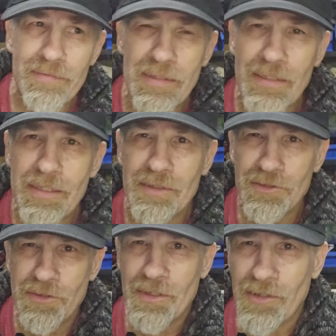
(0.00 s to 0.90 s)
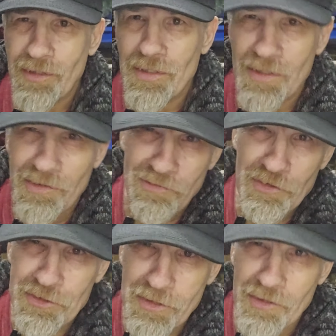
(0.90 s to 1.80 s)
done it on a
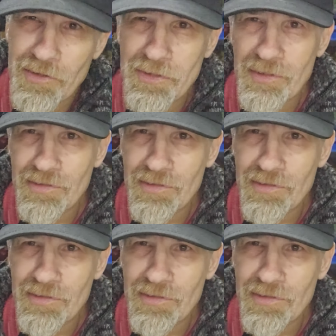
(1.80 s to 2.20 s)
voice record,